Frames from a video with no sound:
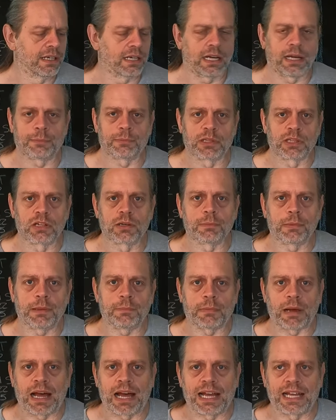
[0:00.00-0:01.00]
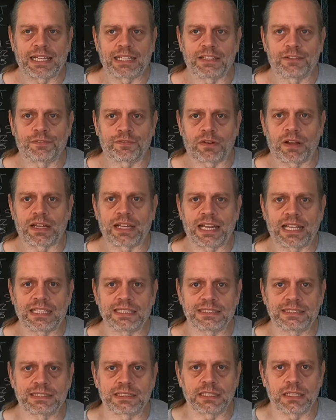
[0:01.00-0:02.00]
I'm a little bit behind.
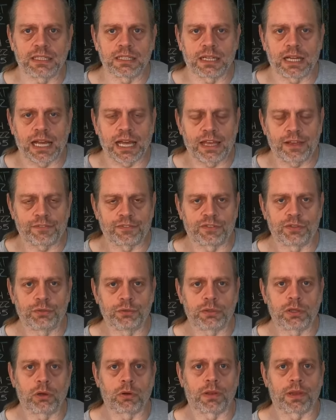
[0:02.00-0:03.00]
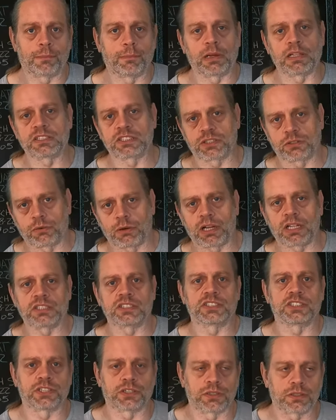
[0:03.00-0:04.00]
Fridays, I have to go to the bus
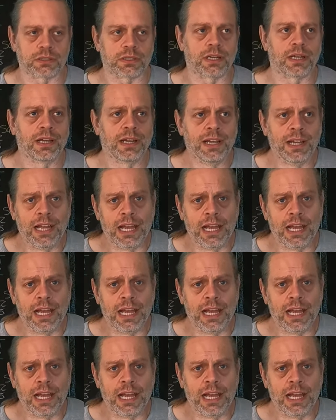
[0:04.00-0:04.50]
garage, turn